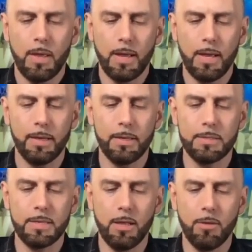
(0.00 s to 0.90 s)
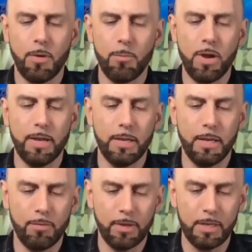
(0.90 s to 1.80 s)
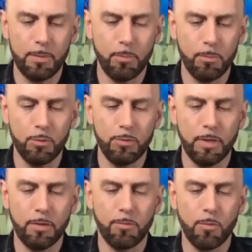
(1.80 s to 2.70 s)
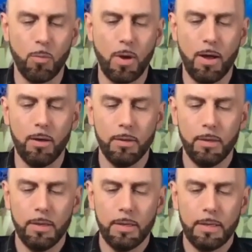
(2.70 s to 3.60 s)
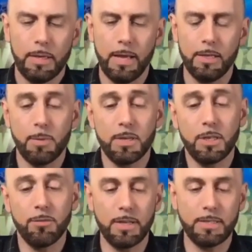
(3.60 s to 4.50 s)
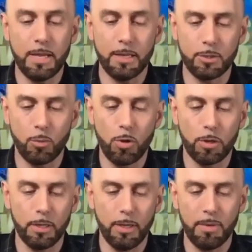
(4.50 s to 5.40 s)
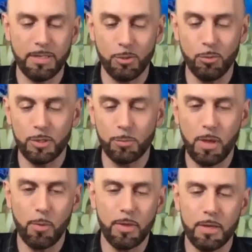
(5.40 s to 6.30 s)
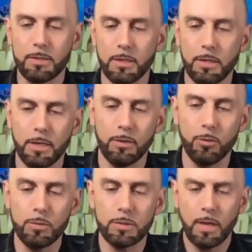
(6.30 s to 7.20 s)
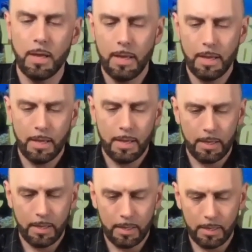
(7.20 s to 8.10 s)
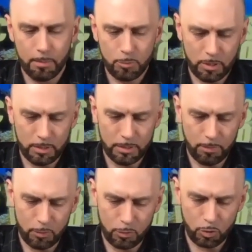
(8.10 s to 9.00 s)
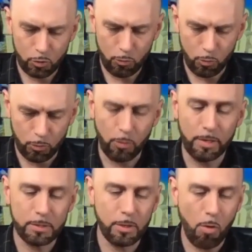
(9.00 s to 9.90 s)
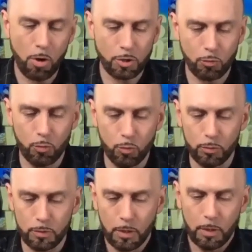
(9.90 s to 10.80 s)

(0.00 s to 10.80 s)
And I can tell if I break it in, if I keep using it for a while, and especially if I take it to work and let my students play with it, it's going to get loose. I'm trying to see if there's a screw. There are screws.